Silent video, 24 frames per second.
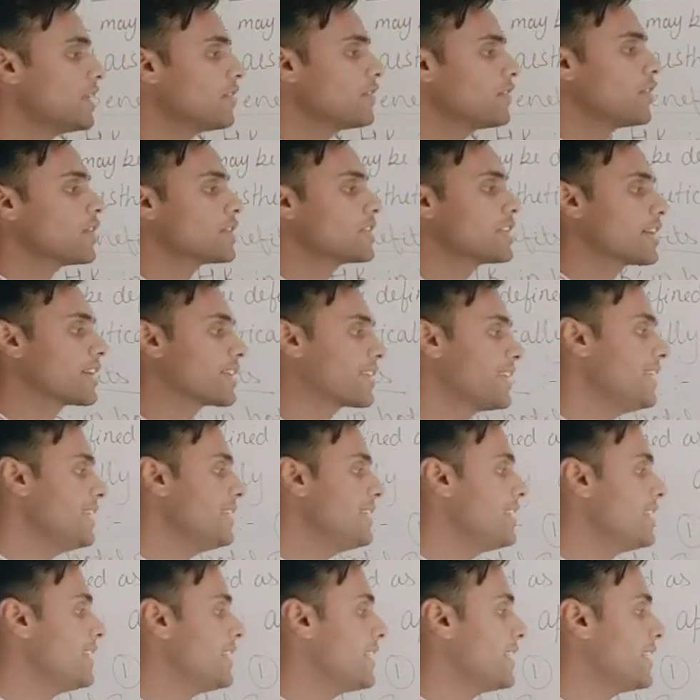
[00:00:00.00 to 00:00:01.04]
for the
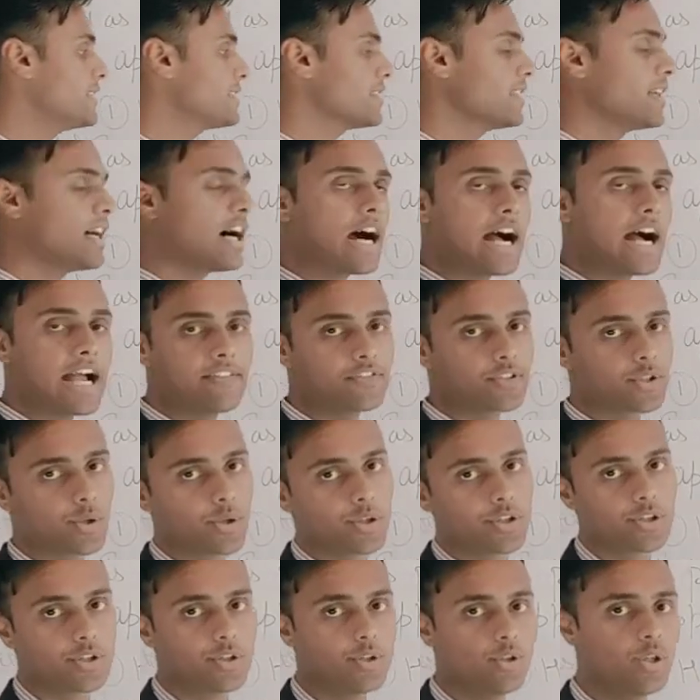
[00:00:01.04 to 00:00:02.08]
cleanliness. I have
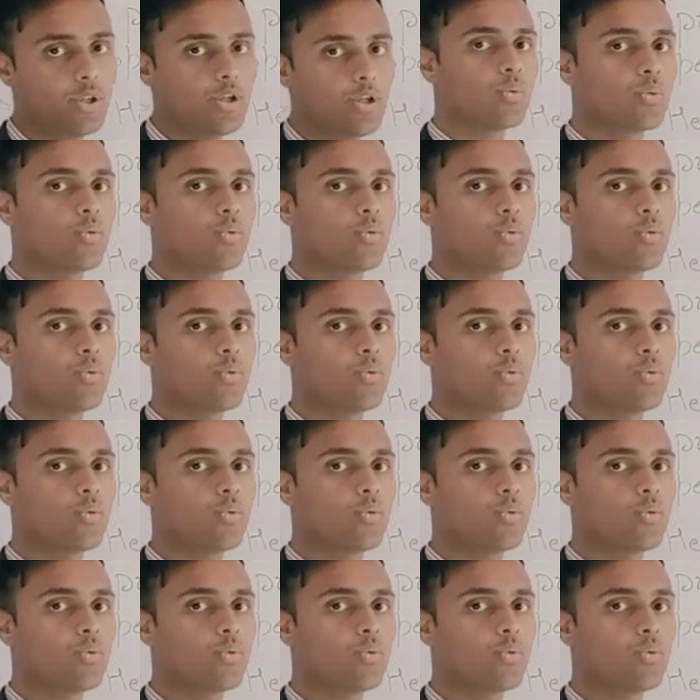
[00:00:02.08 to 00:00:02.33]
told you.